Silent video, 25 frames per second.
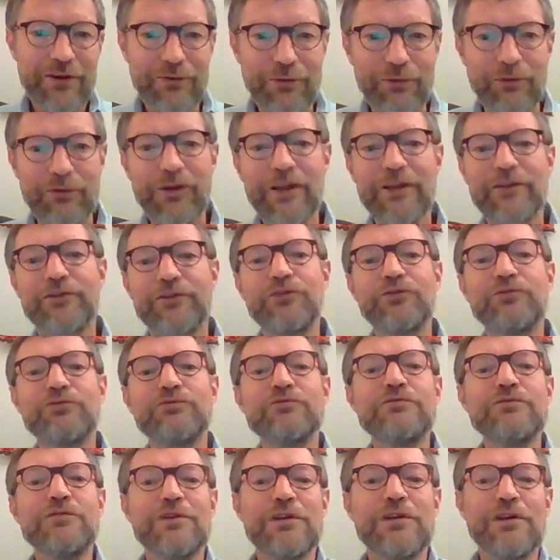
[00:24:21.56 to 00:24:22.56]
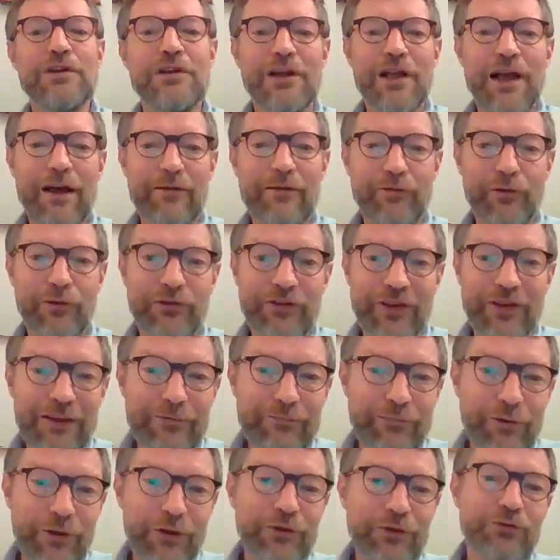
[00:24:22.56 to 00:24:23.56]
so that you have a
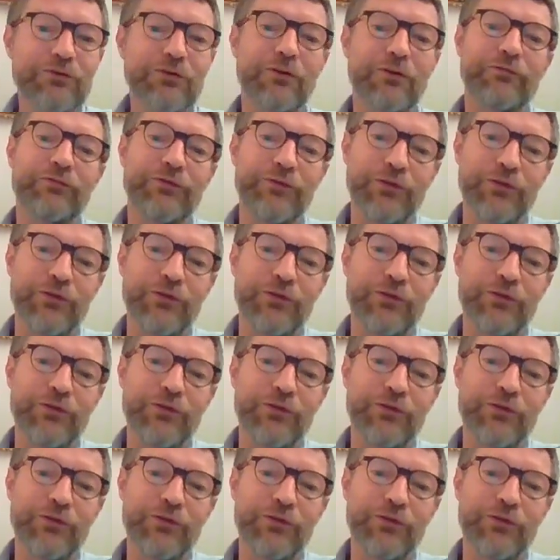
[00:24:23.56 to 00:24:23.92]
safer use of